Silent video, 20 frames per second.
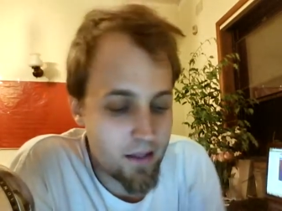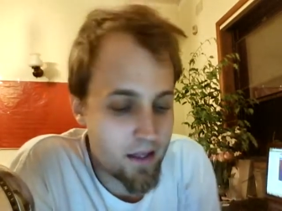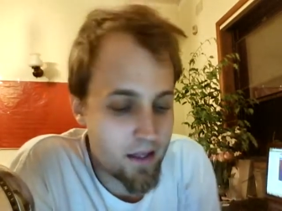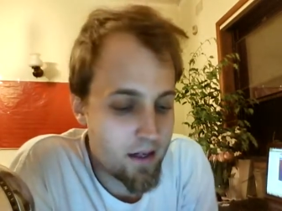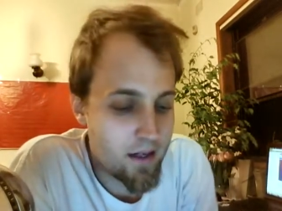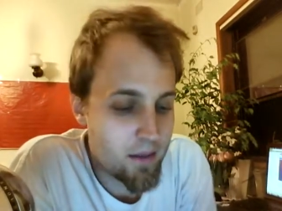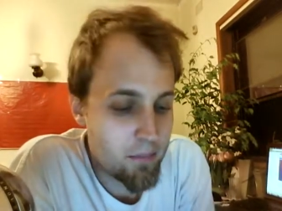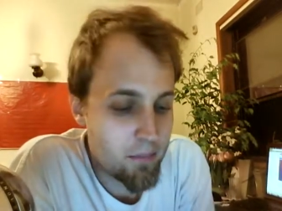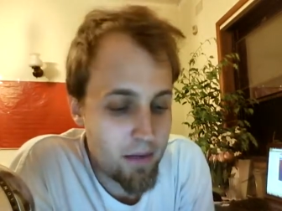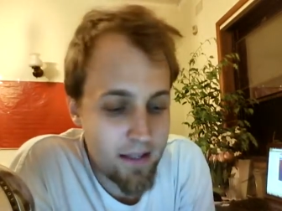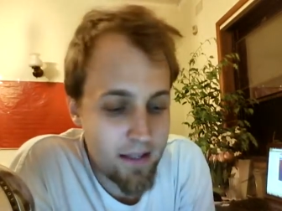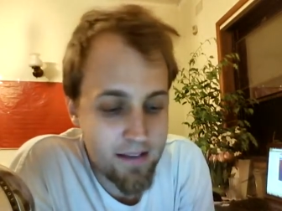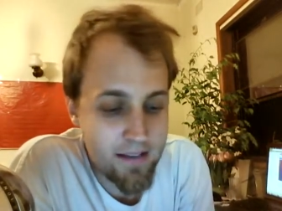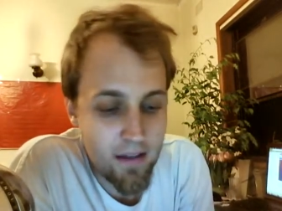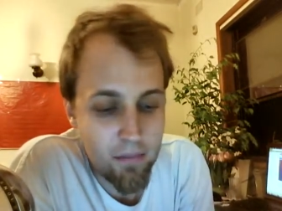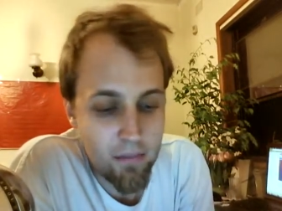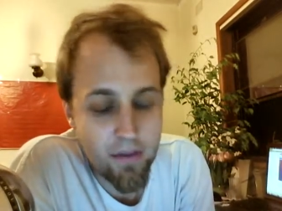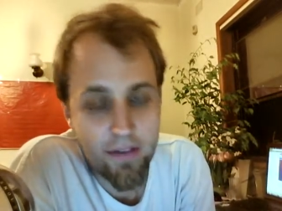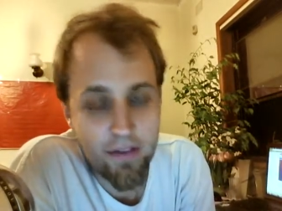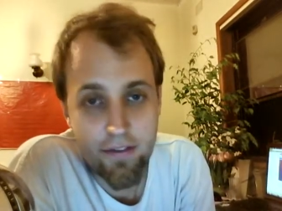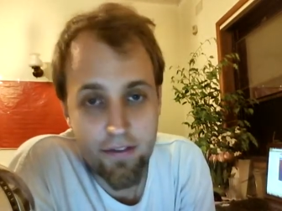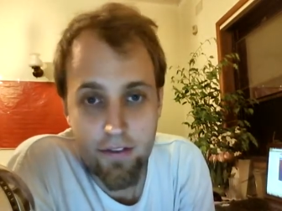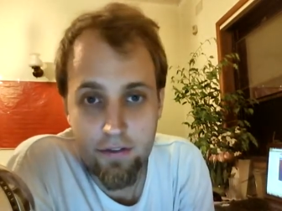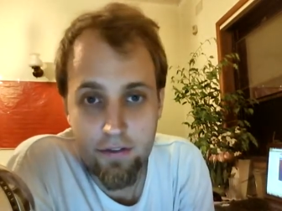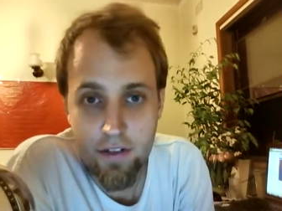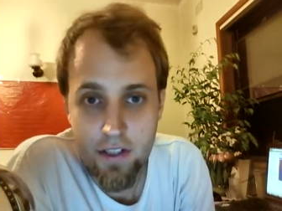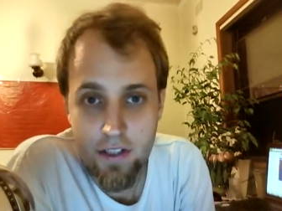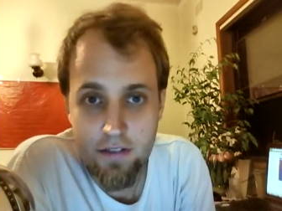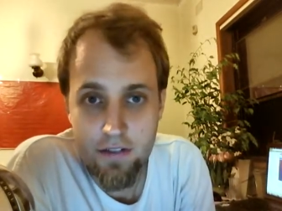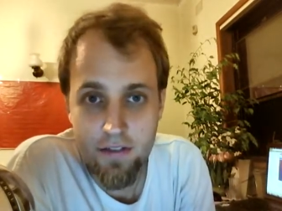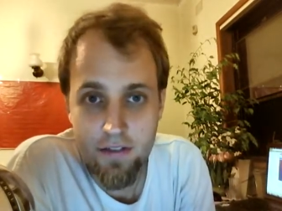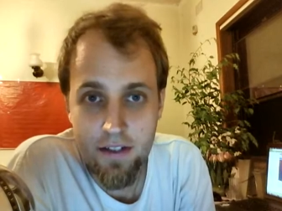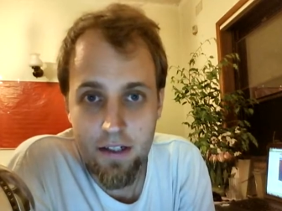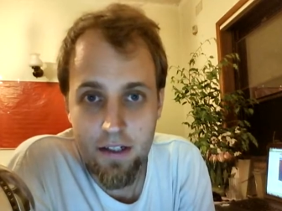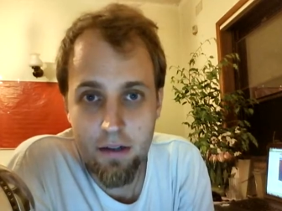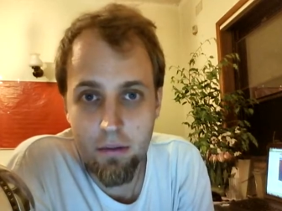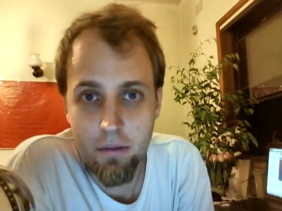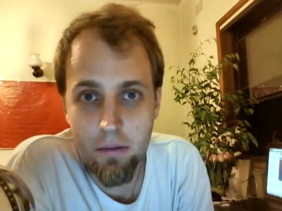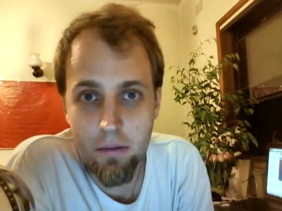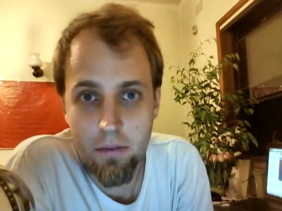Uh, my summary of the first
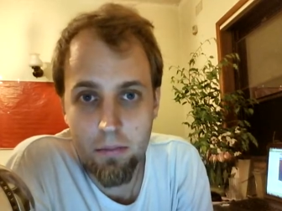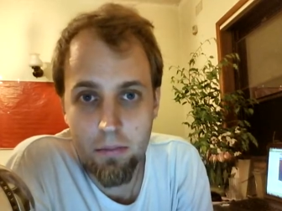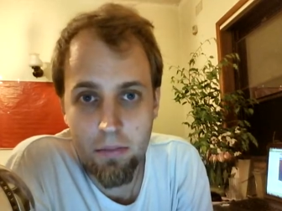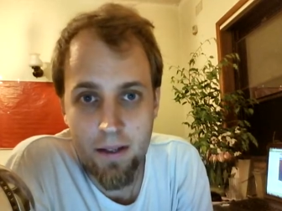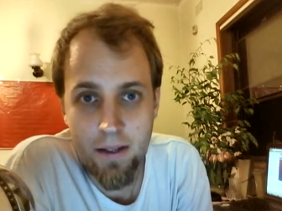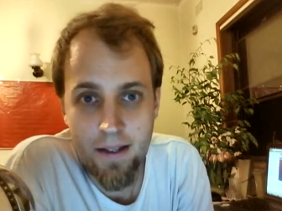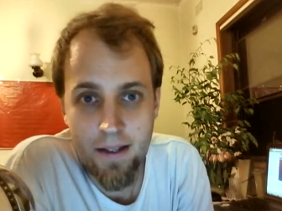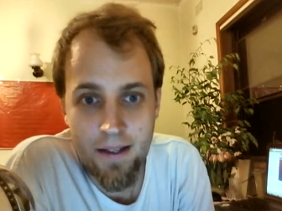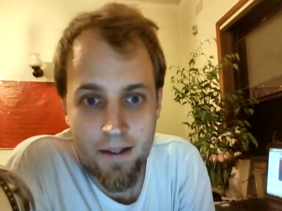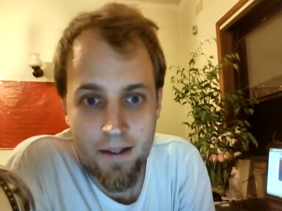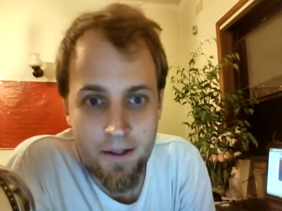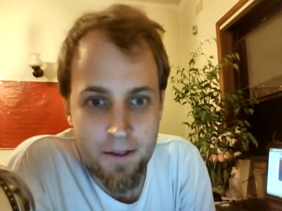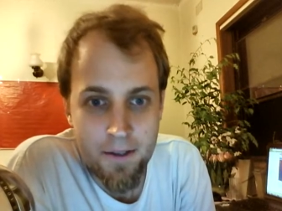video would be